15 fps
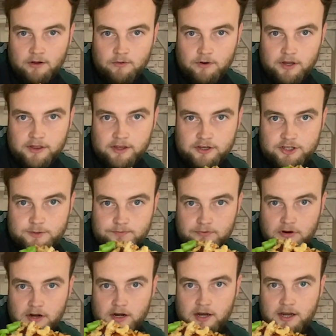with the
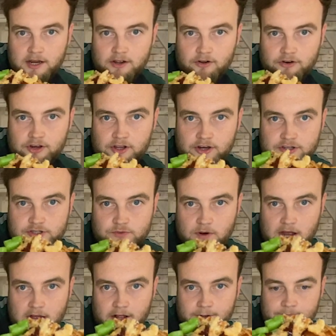spring onion as
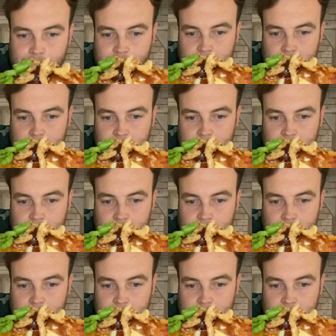well